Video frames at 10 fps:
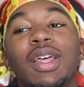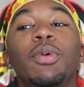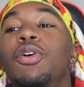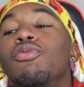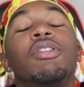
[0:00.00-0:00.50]
then
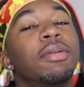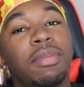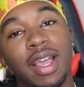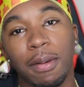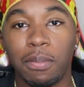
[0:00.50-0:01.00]
we can run
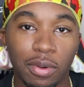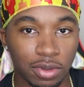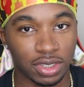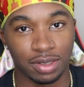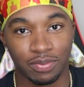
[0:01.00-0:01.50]
it back and
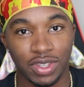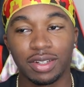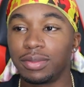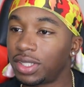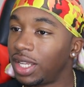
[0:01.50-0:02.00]
pause it. You
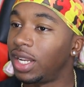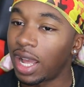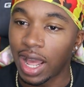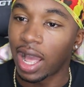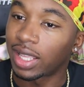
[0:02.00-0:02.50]
know what I'm saying?
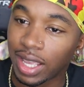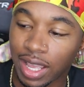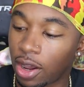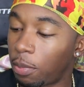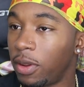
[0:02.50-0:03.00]
I
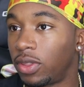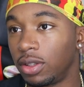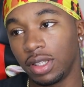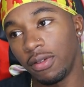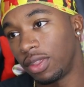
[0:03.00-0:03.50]
can't help if
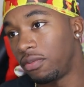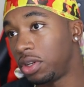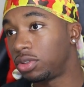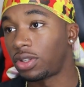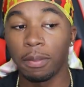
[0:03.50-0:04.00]
the if the
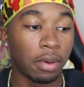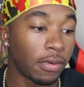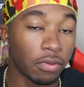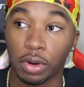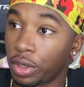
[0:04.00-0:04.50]
video start
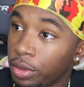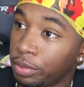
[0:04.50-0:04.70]
buffering.